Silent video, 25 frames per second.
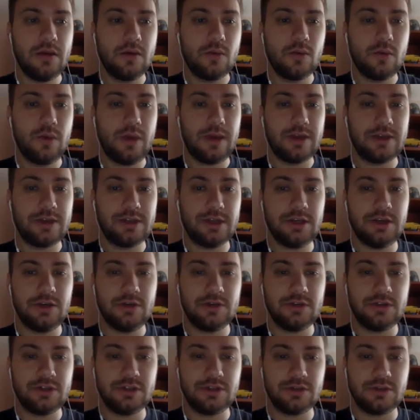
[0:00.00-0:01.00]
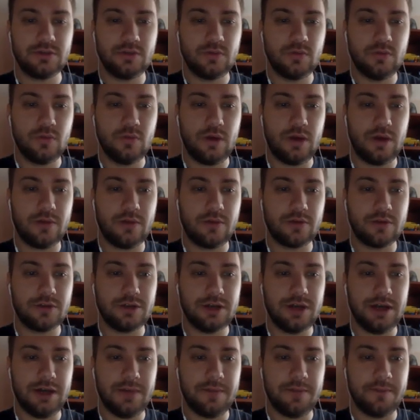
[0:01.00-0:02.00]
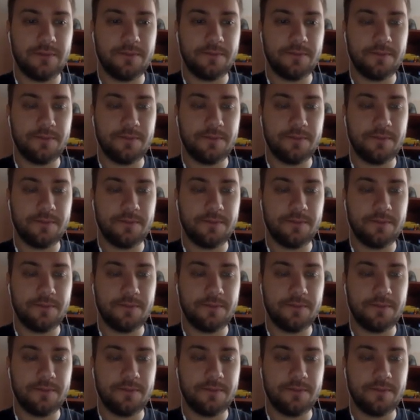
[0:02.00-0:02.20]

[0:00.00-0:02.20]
We execute it one more time.